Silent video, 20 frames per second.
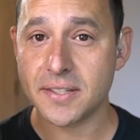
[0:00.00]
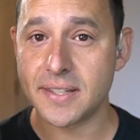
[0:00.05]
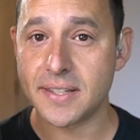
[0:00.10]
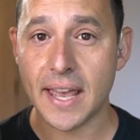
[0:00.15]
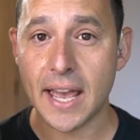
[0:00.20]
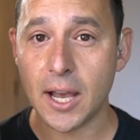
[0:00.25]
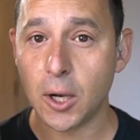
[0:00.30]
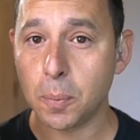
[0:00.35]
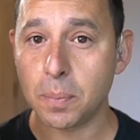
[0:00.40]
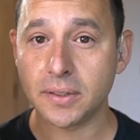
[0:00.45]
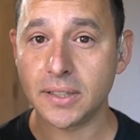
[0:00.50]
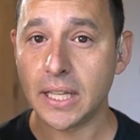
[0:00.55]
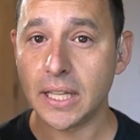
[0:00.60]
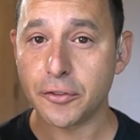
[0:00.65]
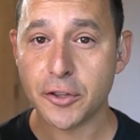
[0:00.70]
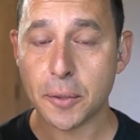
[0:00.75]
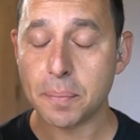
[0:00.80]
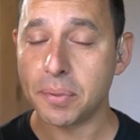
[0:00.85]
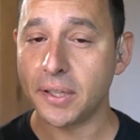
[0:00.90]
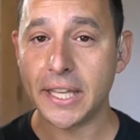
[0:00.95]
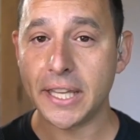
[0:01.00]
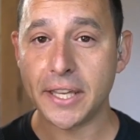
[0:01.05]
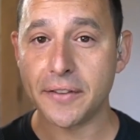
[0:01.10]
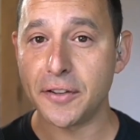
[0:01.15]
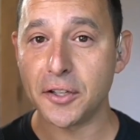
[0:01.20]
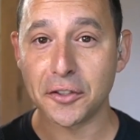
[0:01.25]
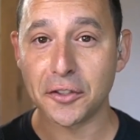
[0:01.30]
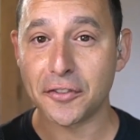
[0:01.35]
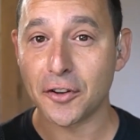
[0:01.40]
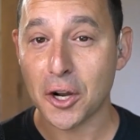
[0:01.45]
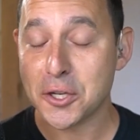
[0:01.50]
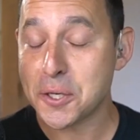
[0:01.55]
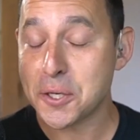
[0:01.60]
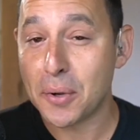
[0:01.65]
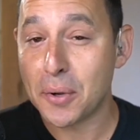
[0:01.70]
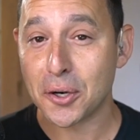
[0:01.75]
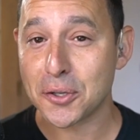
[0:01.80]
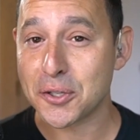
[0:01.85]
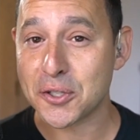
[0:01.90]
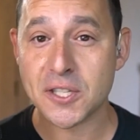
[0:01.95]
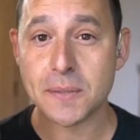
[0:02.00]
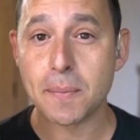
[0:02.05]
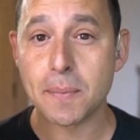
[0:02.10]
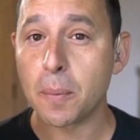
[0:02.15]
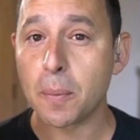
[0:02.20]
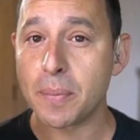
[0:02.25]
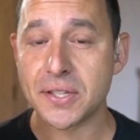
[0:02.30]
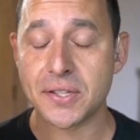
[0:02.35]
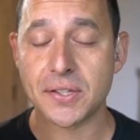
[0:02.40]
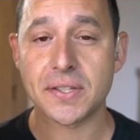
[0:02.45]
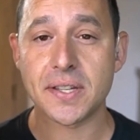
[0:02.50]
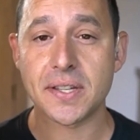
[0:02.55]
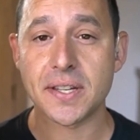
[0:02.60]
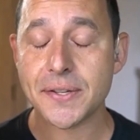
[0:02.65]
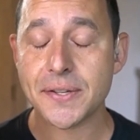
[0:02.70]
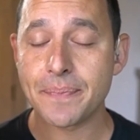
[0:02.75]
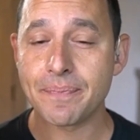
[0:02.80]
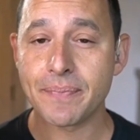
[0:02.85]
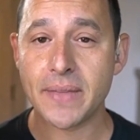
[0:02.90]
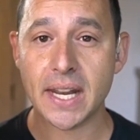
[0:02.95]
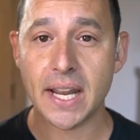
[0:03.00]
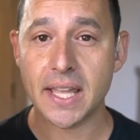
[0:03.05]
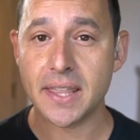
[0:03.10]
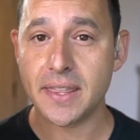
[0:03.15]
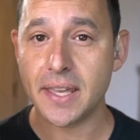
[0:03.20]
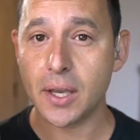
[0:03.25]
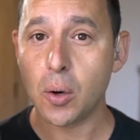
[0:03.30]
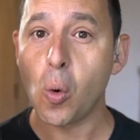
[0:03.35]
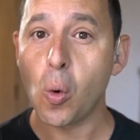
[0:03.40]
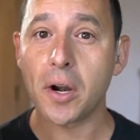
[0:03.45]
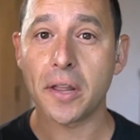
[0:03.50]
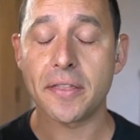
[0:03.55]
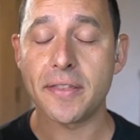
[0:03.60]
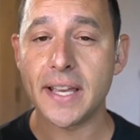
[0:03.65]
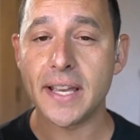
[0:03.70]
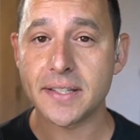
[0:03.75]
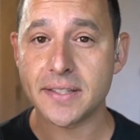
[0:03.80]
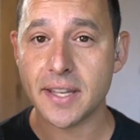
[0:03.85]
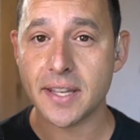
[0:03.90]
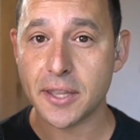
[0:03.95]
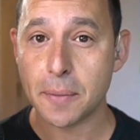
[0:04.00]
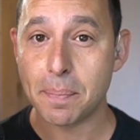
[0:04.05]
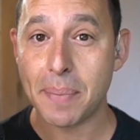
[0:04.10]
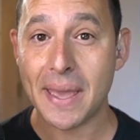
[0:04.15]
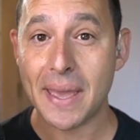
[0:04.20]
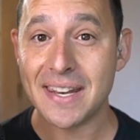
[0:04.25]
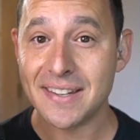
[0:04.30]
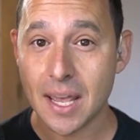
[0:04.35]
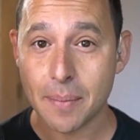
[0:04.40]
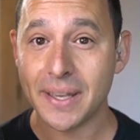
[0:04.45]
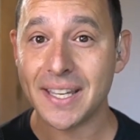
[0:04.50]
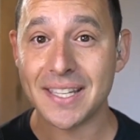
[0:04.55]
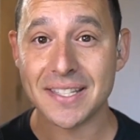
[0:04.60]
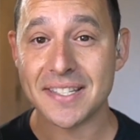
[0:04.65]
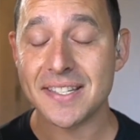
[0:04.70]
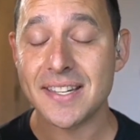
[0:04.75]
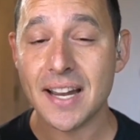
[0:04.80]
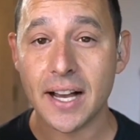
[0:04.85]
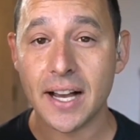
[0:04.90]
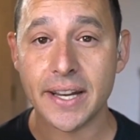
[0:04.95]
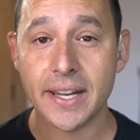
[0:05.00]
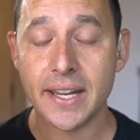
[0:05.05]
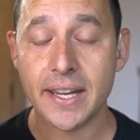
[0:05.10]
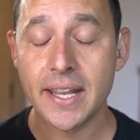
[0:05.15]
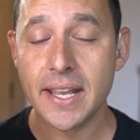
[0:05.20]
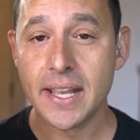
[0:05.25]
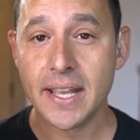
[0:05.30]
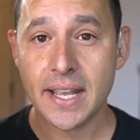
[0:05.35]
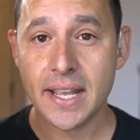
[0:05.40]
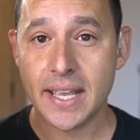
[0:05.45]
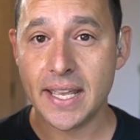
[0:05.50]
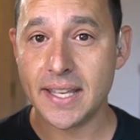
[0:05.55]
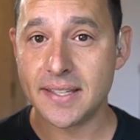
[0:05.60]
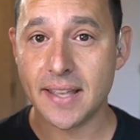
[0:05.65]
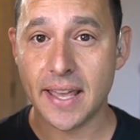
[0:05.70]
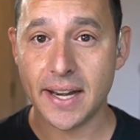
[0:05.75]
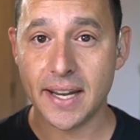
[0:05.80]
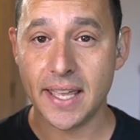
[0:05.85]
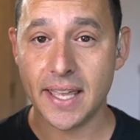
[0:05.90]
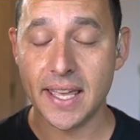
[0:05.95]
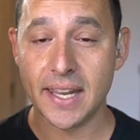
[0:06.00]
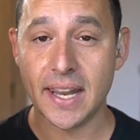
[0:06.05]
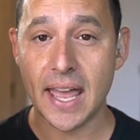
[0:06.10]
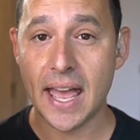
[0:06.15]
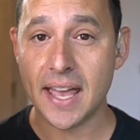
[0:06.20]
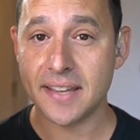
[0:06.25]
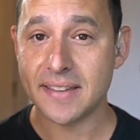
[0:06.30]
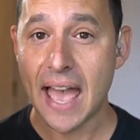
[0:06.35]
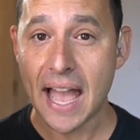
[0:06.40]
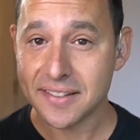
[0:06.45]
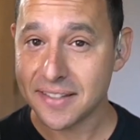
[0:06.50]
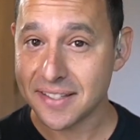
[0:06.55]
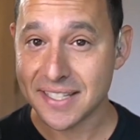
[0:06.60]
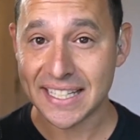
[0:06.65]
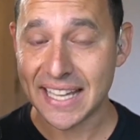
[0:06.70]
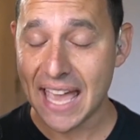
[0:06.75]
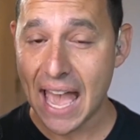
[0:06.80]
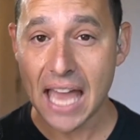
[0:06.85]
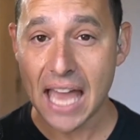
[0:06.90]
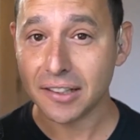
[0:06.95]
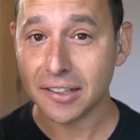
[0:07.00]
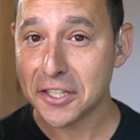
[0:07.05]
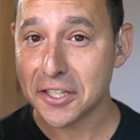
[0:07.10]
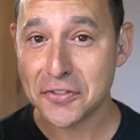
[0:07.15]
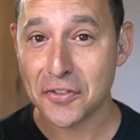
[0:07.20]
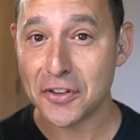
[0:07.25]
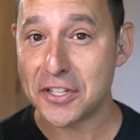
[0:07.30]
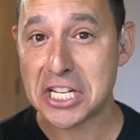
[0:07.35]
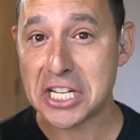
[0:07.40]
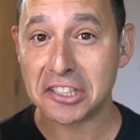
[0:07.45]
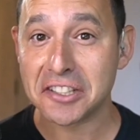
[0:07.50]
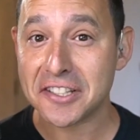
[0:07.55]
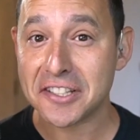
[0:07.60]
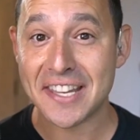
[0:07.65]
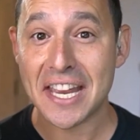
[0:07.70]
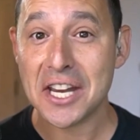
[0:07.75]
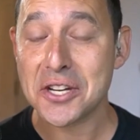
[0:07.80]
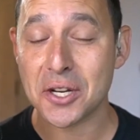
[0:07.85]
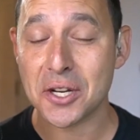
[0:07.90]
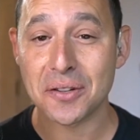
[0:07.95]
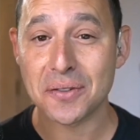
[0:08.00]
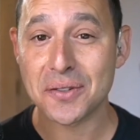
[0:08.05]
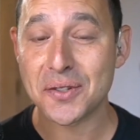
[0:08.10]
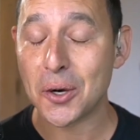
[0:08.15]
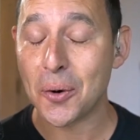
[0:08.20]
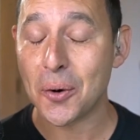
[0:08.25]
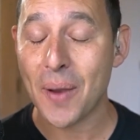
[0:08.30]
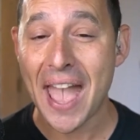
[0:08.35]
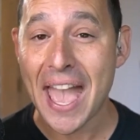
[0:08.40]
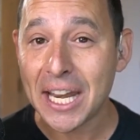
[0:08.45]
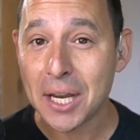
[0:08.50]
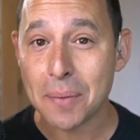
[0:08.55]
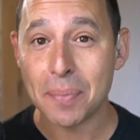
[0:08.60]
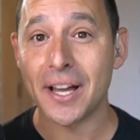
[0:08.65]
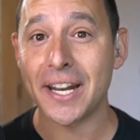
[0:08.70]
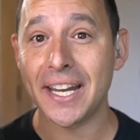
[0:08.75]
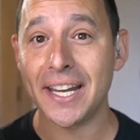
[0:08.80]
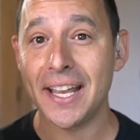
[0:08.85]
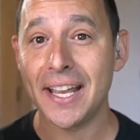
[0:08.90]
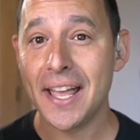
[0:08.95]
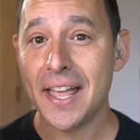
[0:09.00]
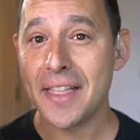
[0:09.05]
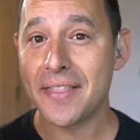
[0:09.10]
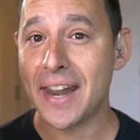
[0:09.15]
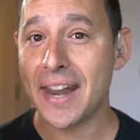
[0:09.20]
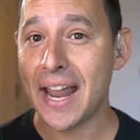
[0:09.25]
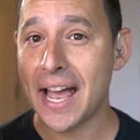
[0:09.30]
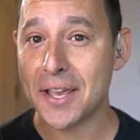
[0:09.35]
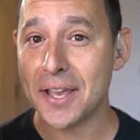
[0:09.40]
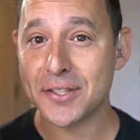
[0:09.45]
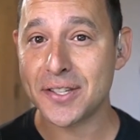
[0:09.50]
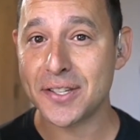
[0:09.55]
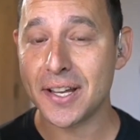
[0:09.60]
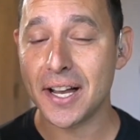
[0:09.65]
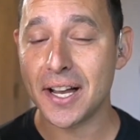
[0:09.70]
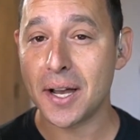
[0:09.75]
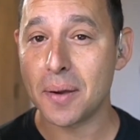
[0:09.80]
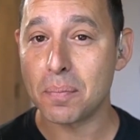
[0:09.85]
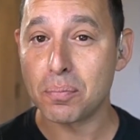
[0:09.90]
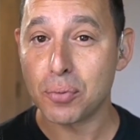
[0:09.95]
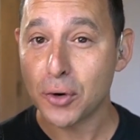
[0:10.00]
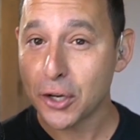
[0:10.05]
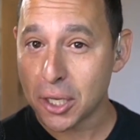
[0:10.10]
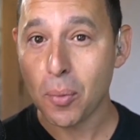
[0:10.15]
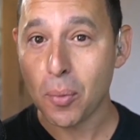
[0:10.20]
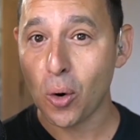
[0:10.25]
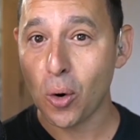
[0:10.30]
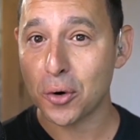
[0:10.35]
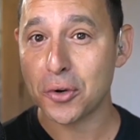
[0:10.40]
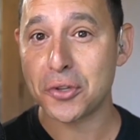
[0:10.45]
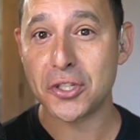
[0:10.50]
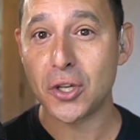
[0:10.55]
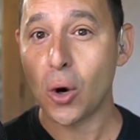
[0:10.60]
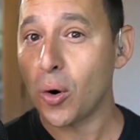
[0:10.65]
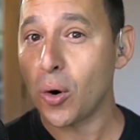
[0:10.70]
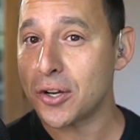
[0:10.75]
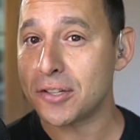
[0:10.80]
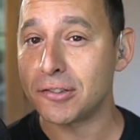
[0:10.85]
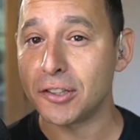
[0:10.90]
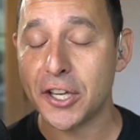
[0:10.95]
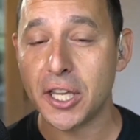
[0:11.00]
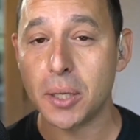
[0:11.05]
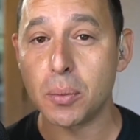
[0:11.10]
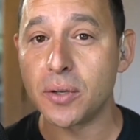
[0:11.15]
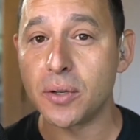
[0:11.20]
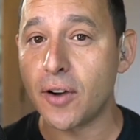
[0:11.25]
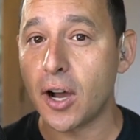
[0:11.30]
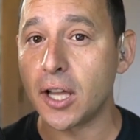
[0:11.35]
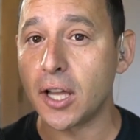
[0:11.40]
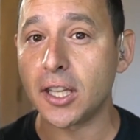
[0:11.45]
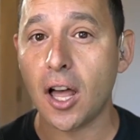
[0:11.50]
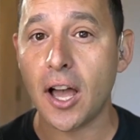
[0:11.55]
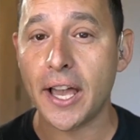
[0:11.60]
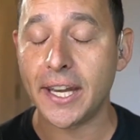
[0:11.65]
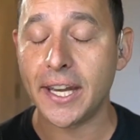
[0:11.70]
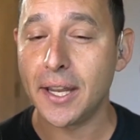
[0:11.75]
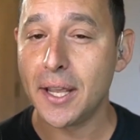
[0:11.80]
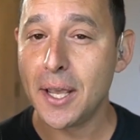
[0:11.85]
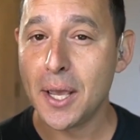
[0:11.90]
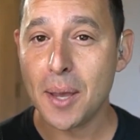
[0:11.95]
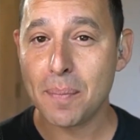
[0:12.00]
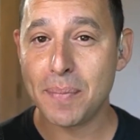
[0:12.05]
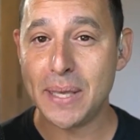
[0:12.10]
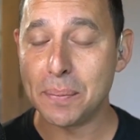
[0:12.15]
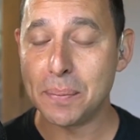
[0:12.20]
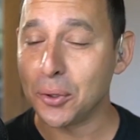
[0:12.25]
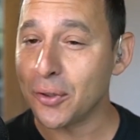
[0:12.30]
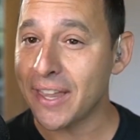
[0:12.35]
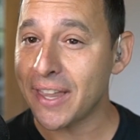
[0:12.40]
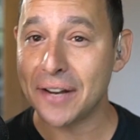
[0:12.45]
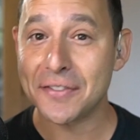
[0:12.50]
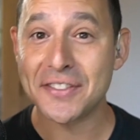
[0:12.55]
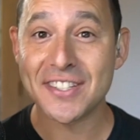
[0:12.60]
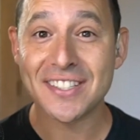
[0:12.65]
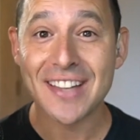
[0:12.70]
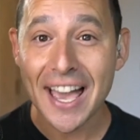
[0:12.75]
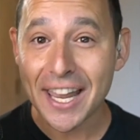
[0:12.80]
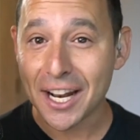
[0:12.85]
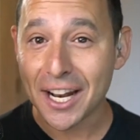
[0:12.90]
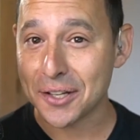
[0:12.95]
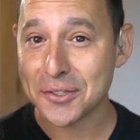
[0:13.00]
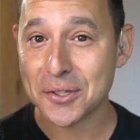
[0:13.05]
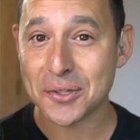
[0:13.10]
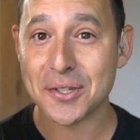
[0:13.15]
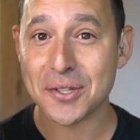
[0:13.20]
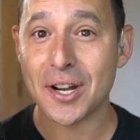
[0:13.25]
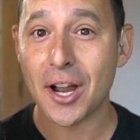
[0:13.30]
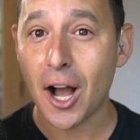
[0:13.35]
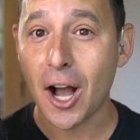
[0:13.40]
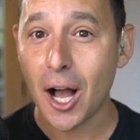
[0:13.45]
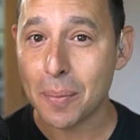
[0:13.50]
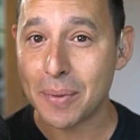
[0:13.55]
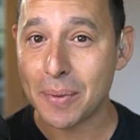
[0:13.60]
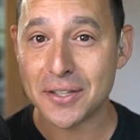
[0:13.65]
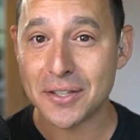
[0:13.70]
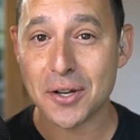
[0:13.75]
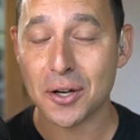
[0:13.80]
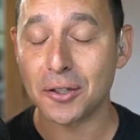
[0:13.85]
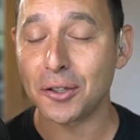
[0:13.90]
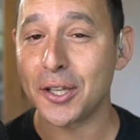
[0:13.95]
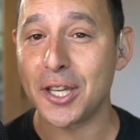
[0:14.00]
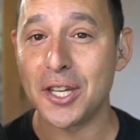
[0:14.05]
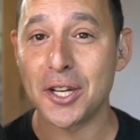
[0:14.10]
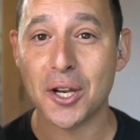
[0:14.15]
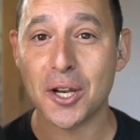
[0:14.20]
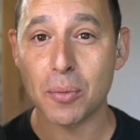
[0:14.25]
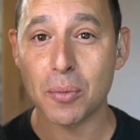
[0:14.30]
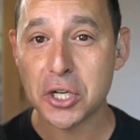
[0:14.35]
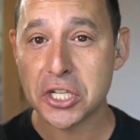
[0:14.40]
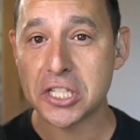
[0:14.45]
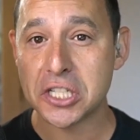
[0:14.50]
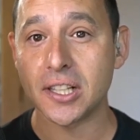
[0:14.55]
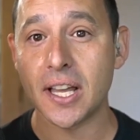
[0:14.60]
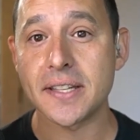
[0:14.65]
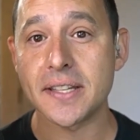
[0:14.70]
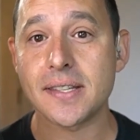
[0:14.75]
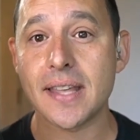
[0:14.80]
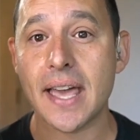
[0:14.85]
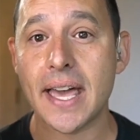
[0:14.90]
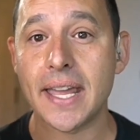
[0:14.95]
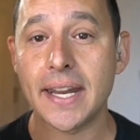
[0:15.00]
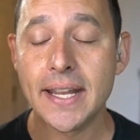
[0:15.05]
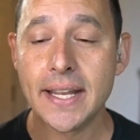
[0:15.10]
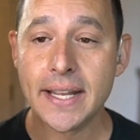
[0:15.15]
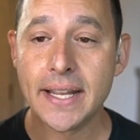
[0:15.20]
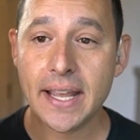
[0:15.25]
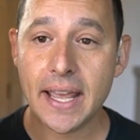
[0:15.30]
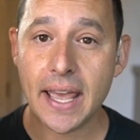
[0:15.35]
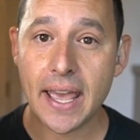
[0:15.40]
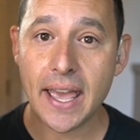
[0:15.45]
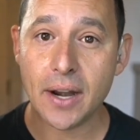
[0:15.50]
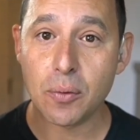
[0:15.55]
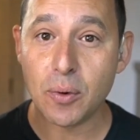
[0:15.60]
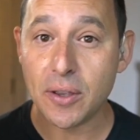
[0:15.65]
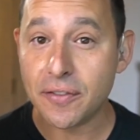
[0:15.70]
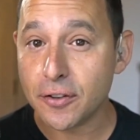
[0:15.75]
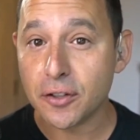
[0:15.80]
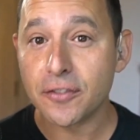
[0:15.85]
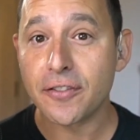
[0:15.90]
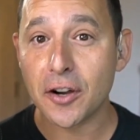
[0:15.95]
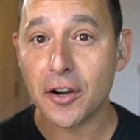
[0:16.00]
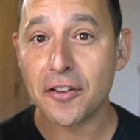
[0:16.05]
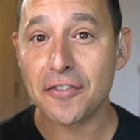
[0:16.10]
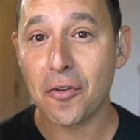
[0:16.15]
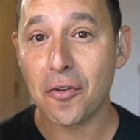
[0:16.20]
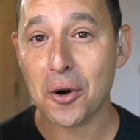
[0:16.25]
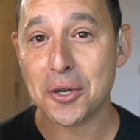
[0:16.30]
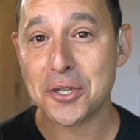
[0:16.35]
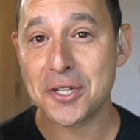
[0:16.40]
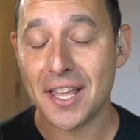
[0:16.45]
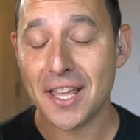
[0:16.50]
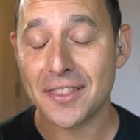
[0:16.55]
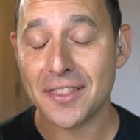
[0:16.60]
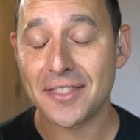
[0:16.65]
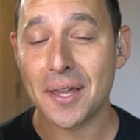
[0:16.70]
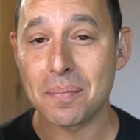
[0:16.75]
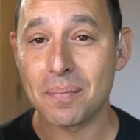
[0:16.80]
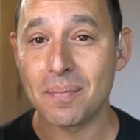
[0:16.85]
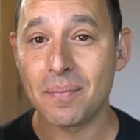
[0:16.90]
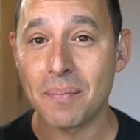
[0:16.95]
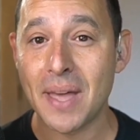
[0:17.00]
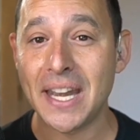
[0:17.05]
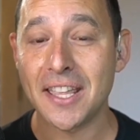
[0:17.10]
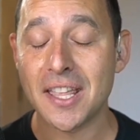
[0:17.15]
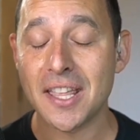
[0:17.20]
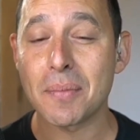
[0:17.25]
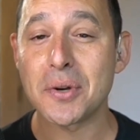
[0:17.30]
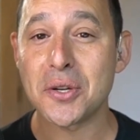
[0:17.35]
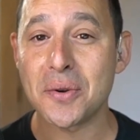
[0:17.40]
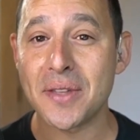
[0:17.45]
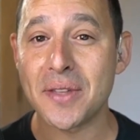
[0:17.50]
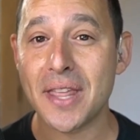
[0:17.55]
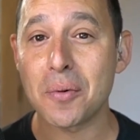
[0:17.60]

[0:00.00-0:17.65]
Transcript: to help level the playing field for entrepreneurs and small businesses. And I think one of the things that the pandemic has done is that it, it has acted as a catalyst for digitalization. So anybody that has uh, brick and mortar stores looking to move online, people that have side hustles and hobbies are looking to commercialize that. And we feel very fortunate that many of them are doing